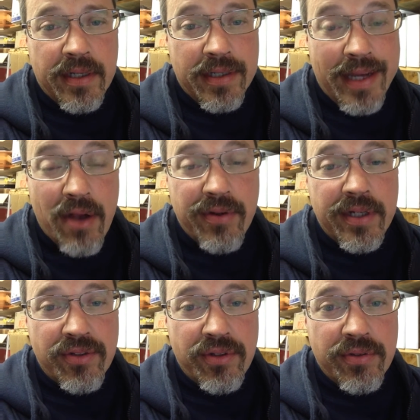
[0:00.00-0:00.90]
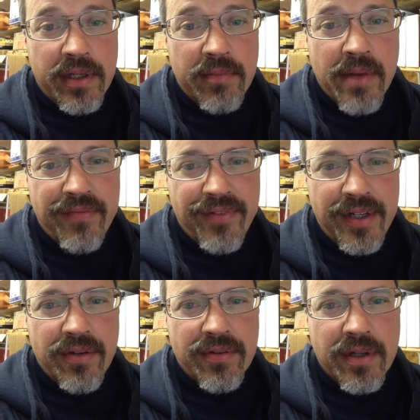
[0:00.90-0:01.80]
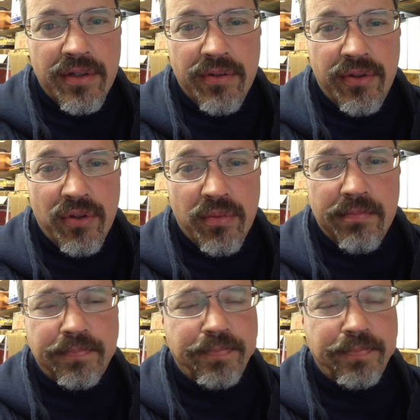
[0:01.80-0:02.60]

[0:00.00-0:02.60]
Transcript: and the county is using my videos on YouTube.